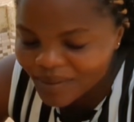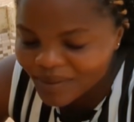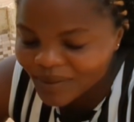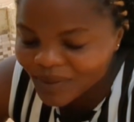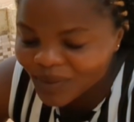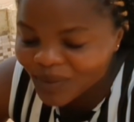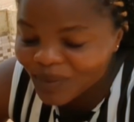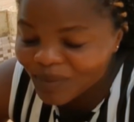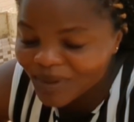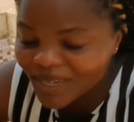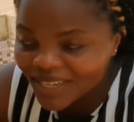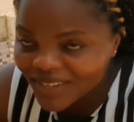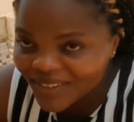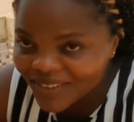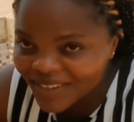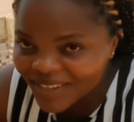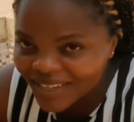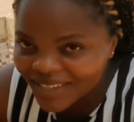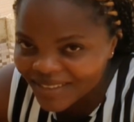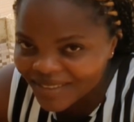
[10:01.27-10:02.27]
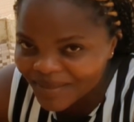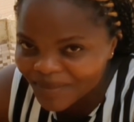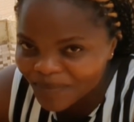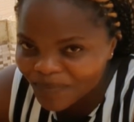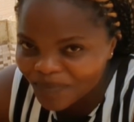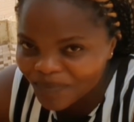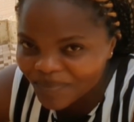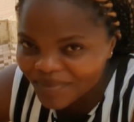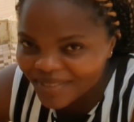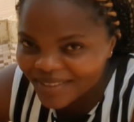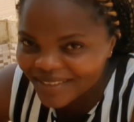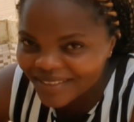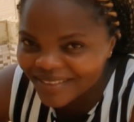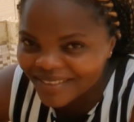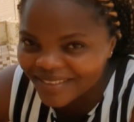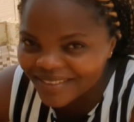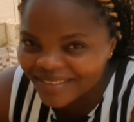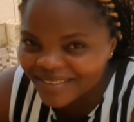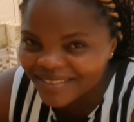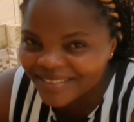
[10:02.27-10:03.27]
Oh my goodness, this
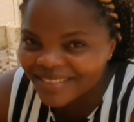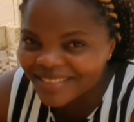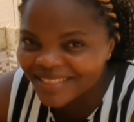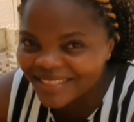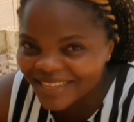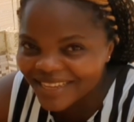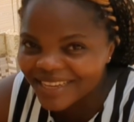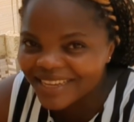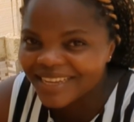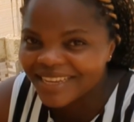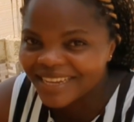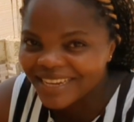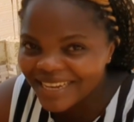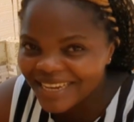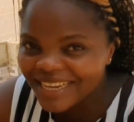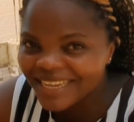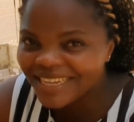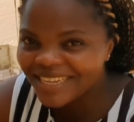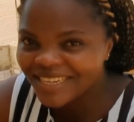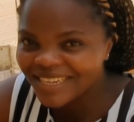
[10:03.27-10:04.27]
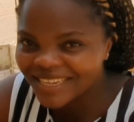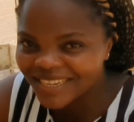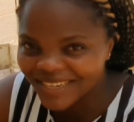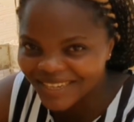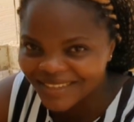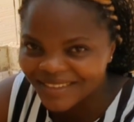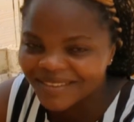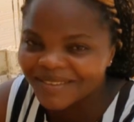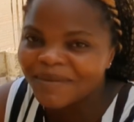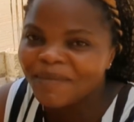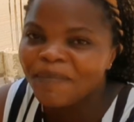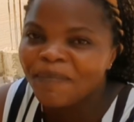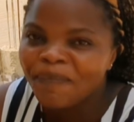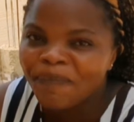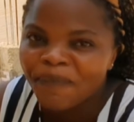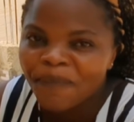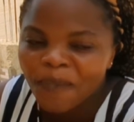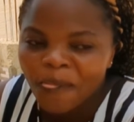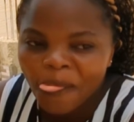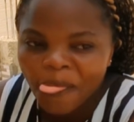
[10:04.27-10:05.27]
is delicious.
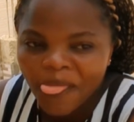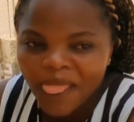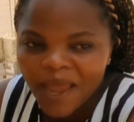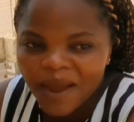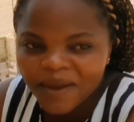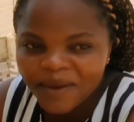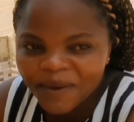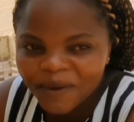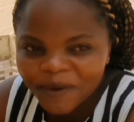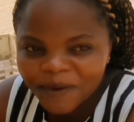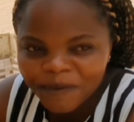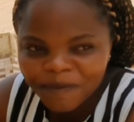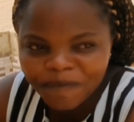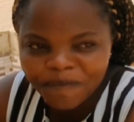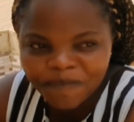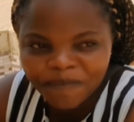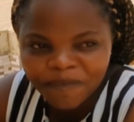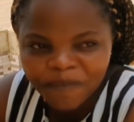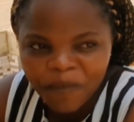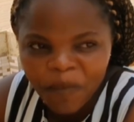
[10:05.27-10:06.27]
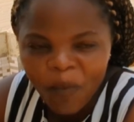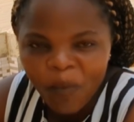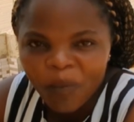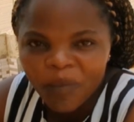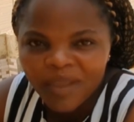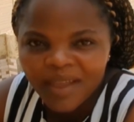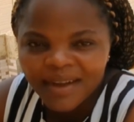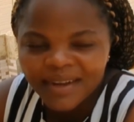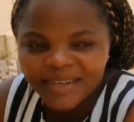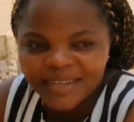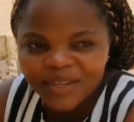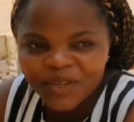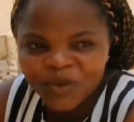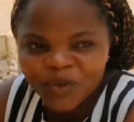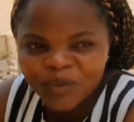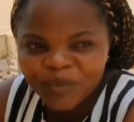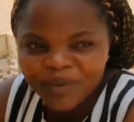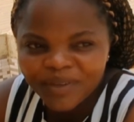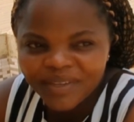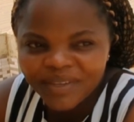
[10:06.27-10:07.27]
You know,
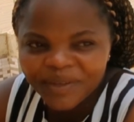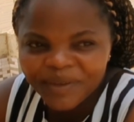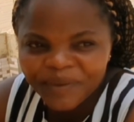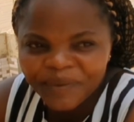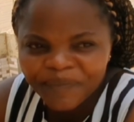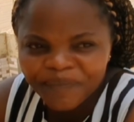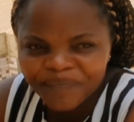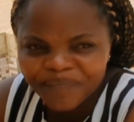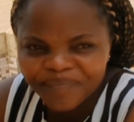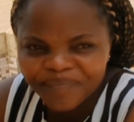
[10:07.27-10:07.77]
you'll be